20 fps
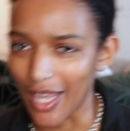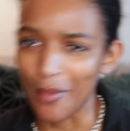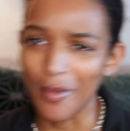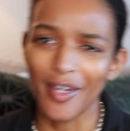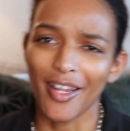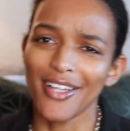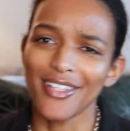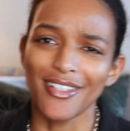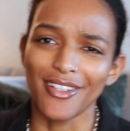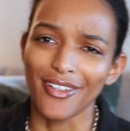mean,
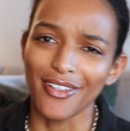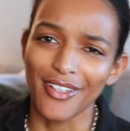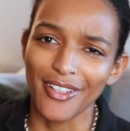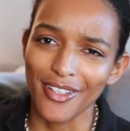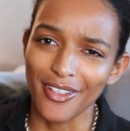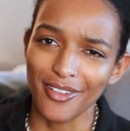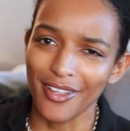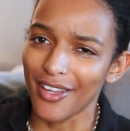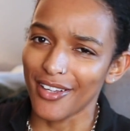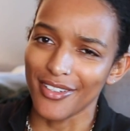
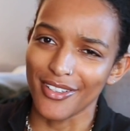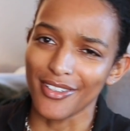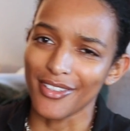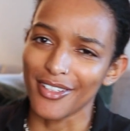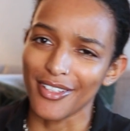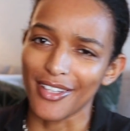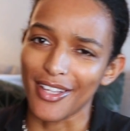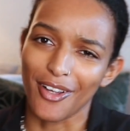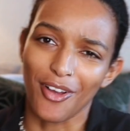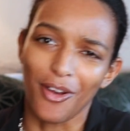
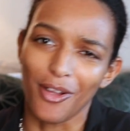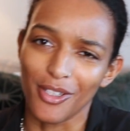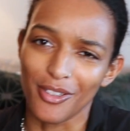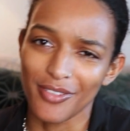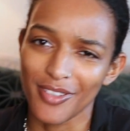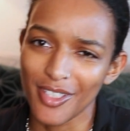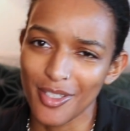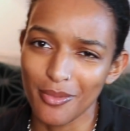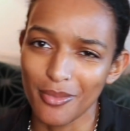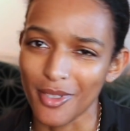ideally like all of
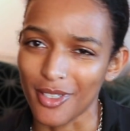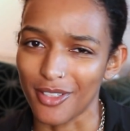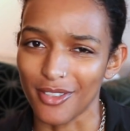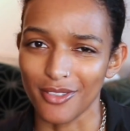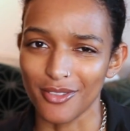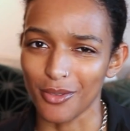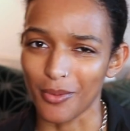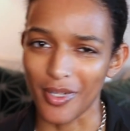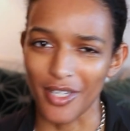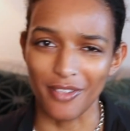them, the
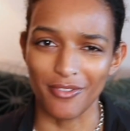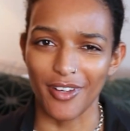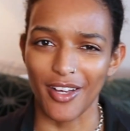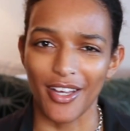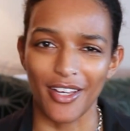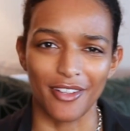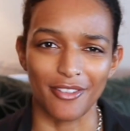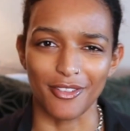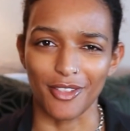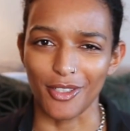
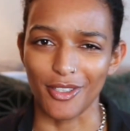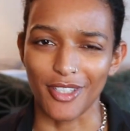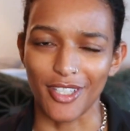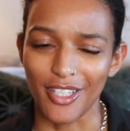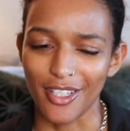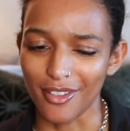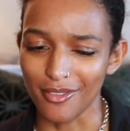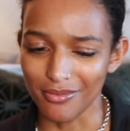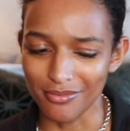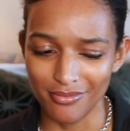25,
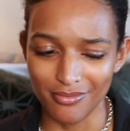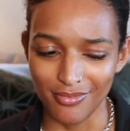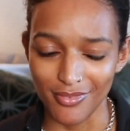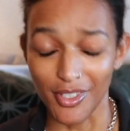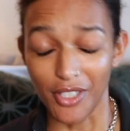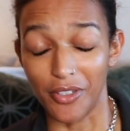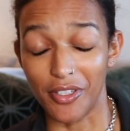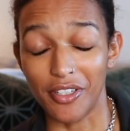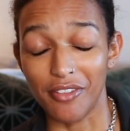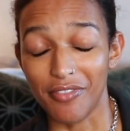30,
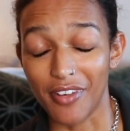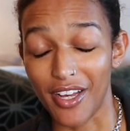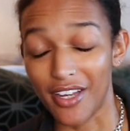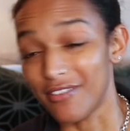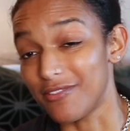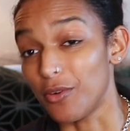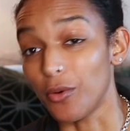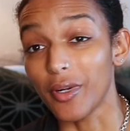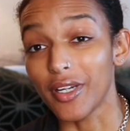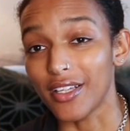35,
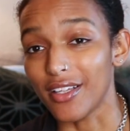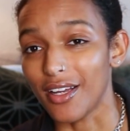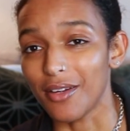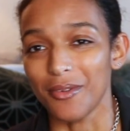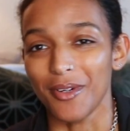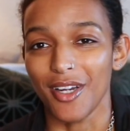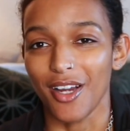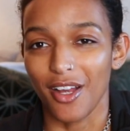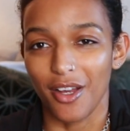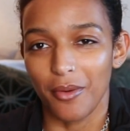40, I
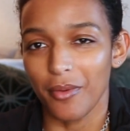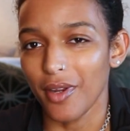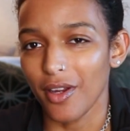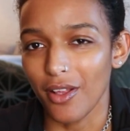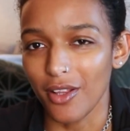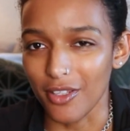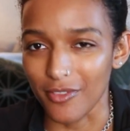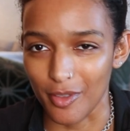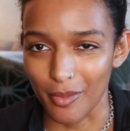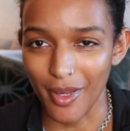want
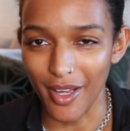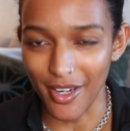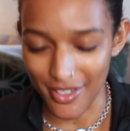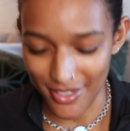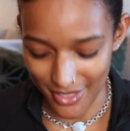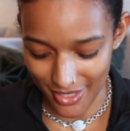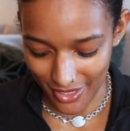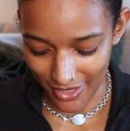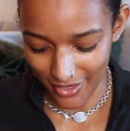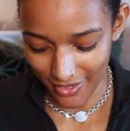all of them,
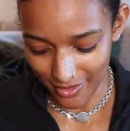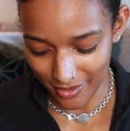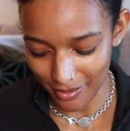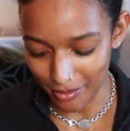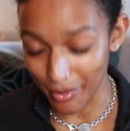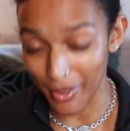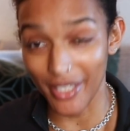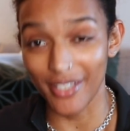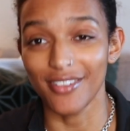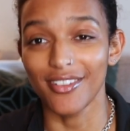honestly.
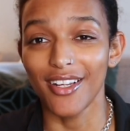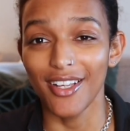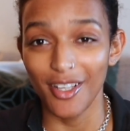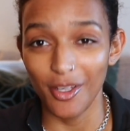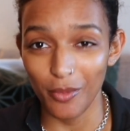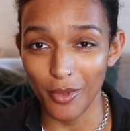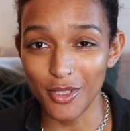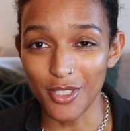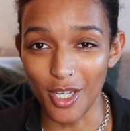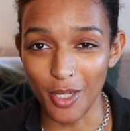But
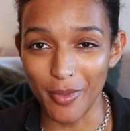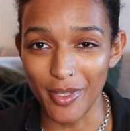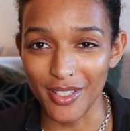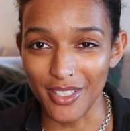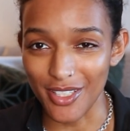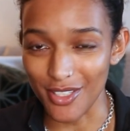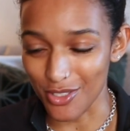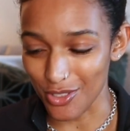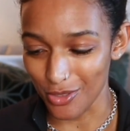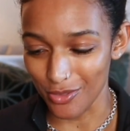we'll talk about
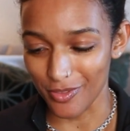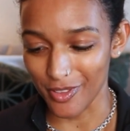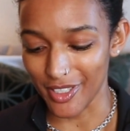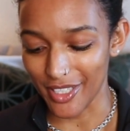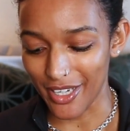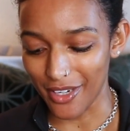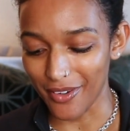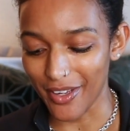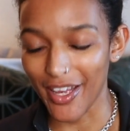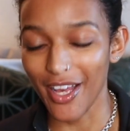these two for
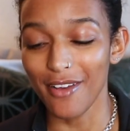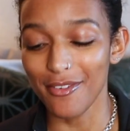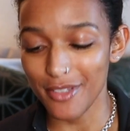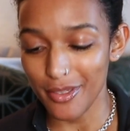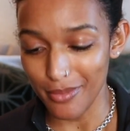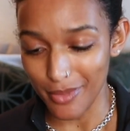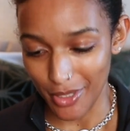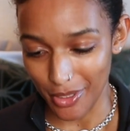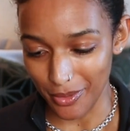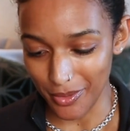now. I have
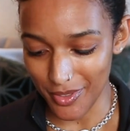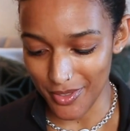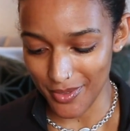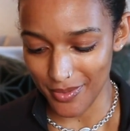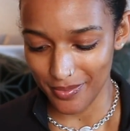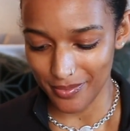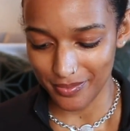some notes.